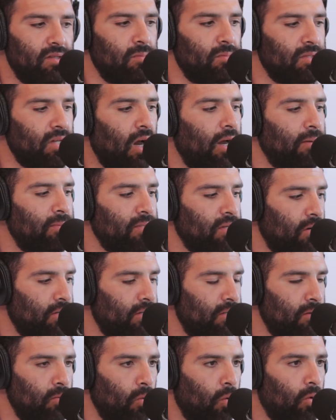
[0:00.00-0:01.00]
some time
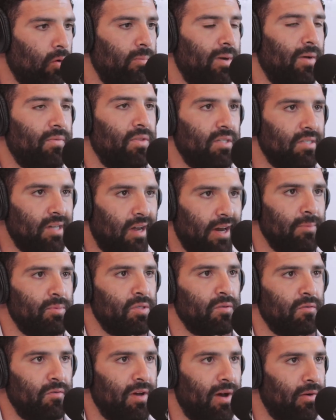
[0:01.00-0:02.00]
talking more about the types
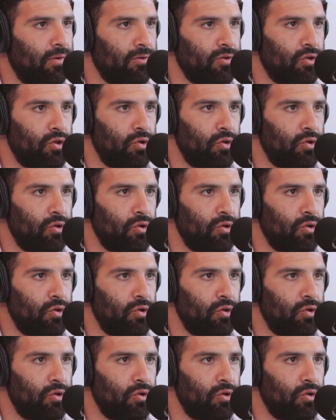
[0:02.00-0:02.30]
of founders